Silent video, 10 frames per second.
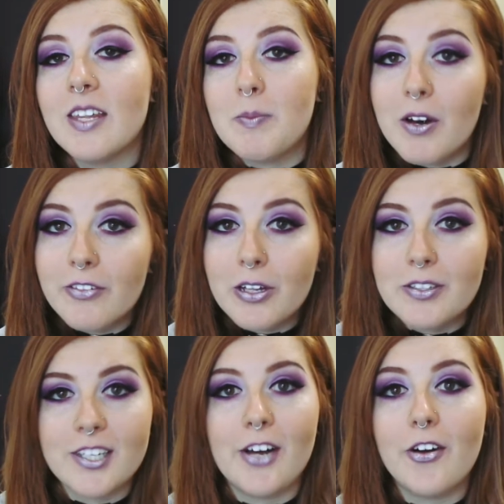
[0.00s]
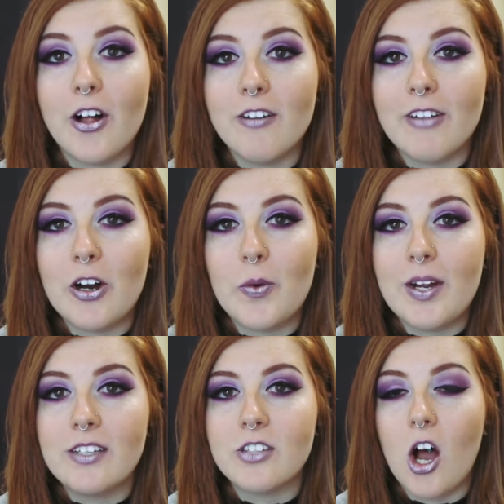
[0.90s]
the buffalo style cauliflower
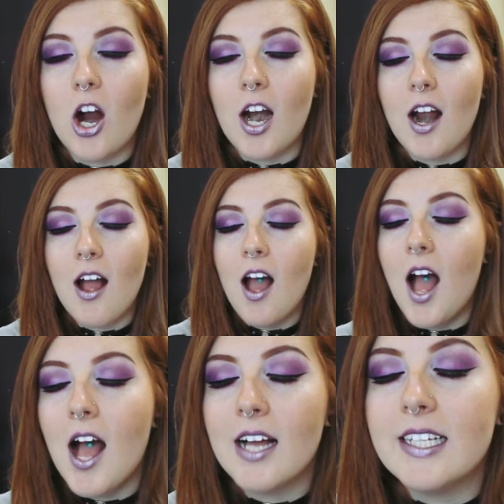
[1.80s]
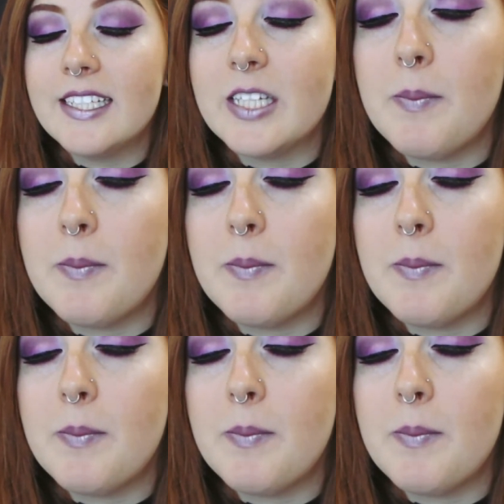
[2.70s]
wings are is the